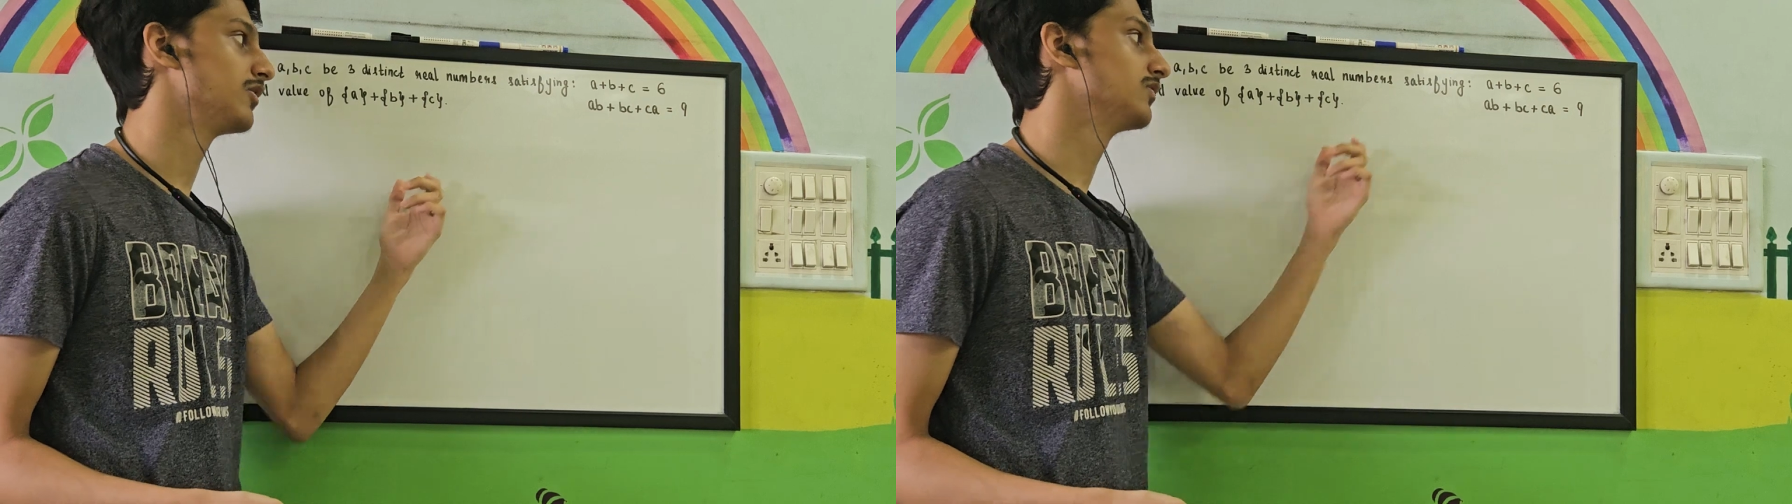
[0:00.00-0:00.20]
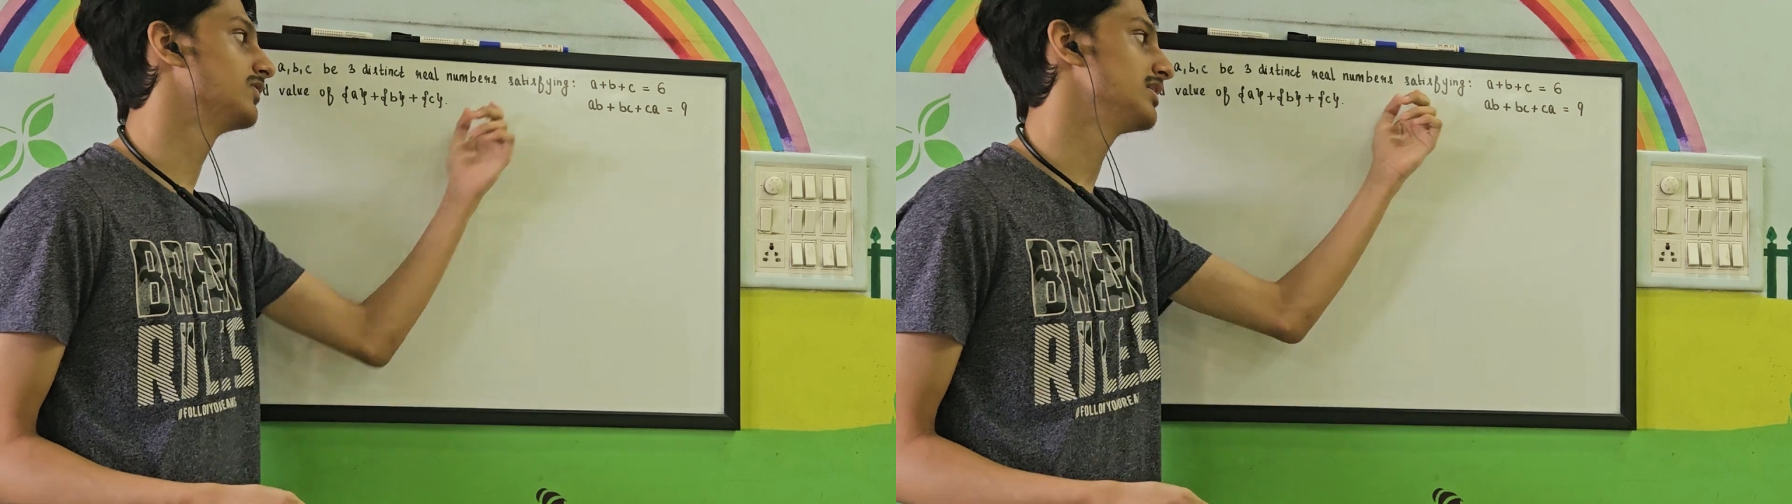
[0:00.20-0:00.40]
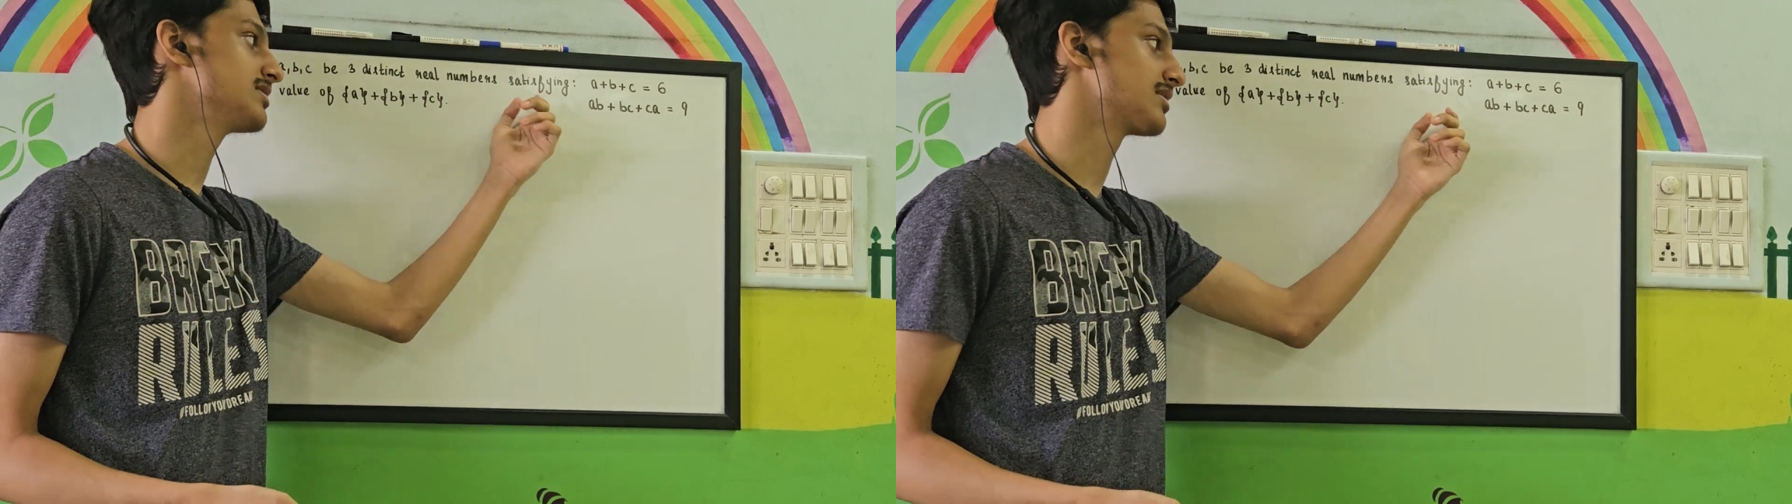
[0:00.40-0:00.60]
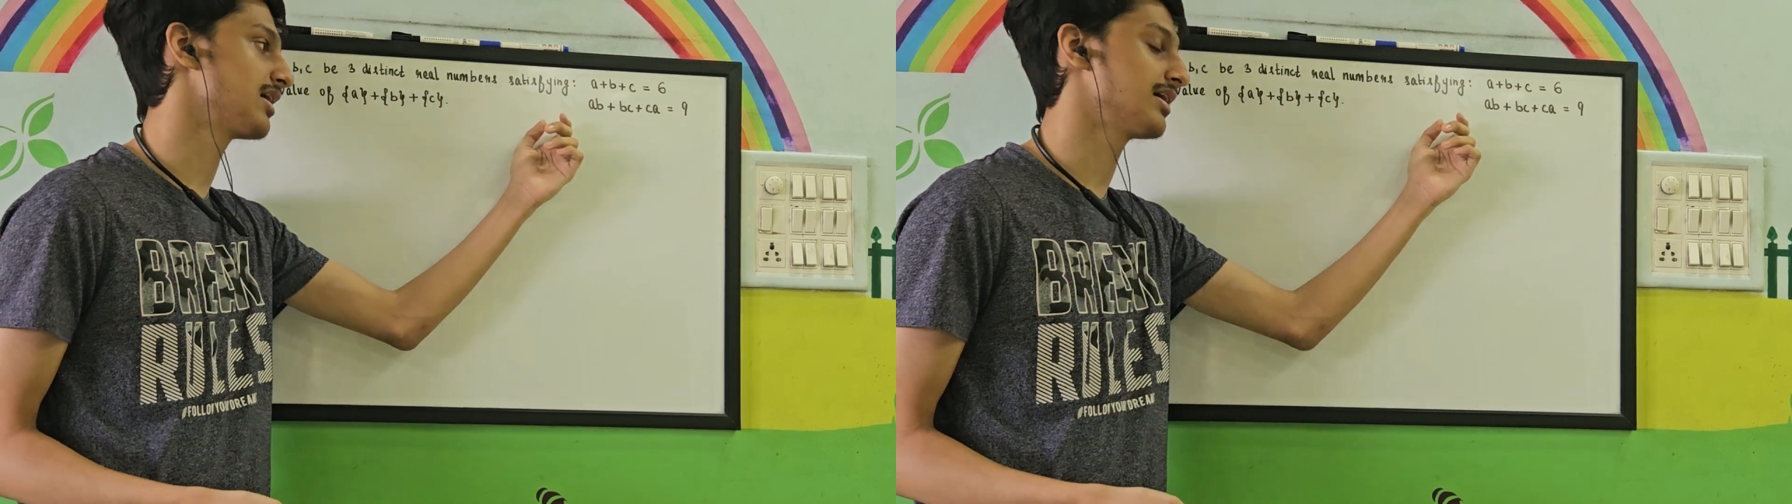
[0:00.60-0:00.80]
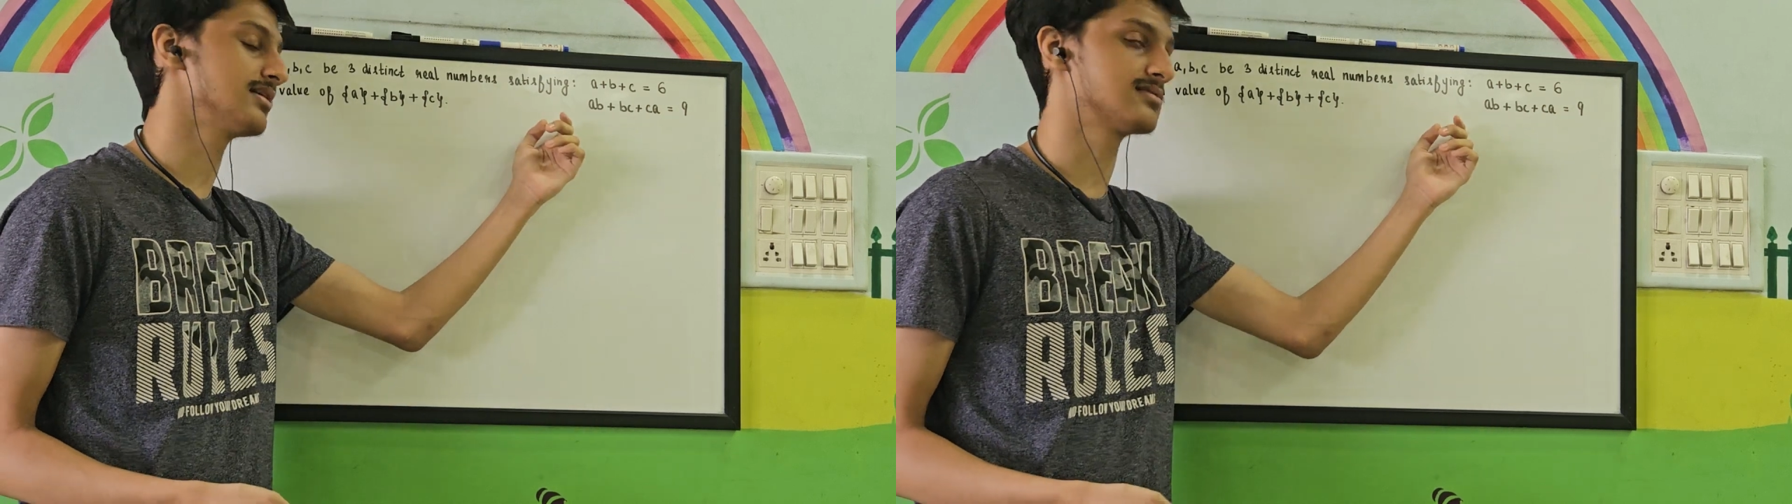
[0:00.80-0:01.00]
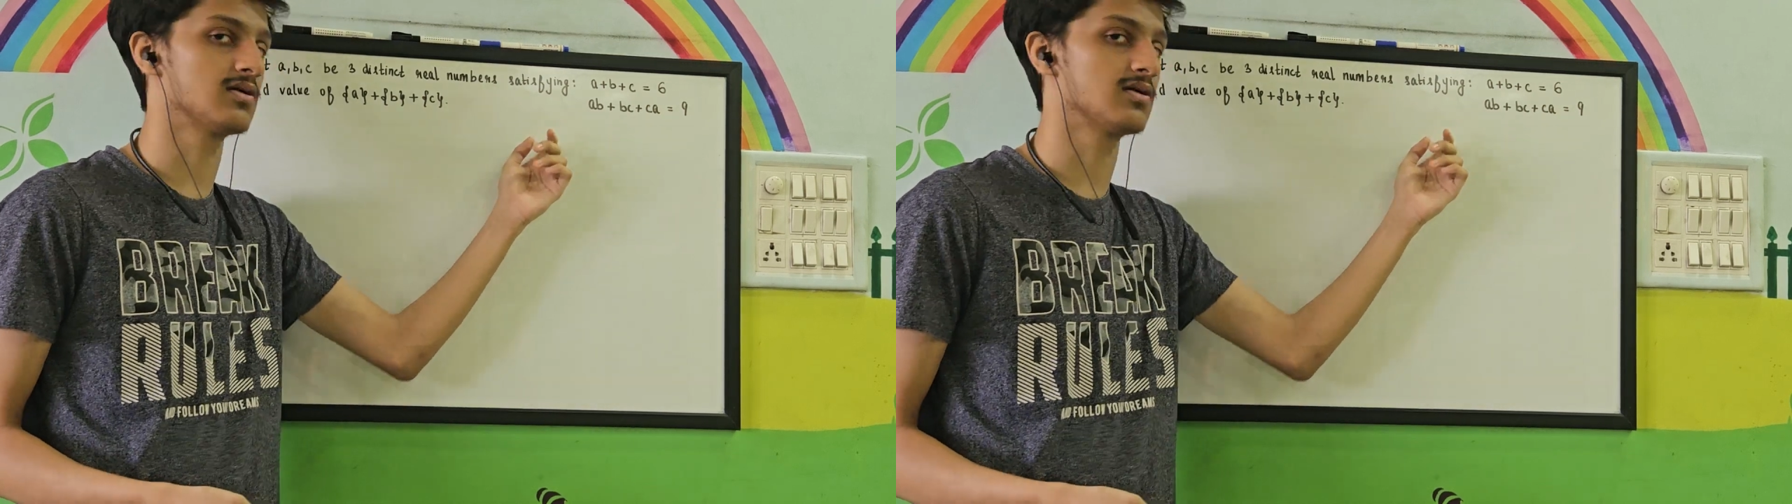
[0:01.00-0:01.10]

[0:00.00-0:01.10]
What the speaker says: of these guys,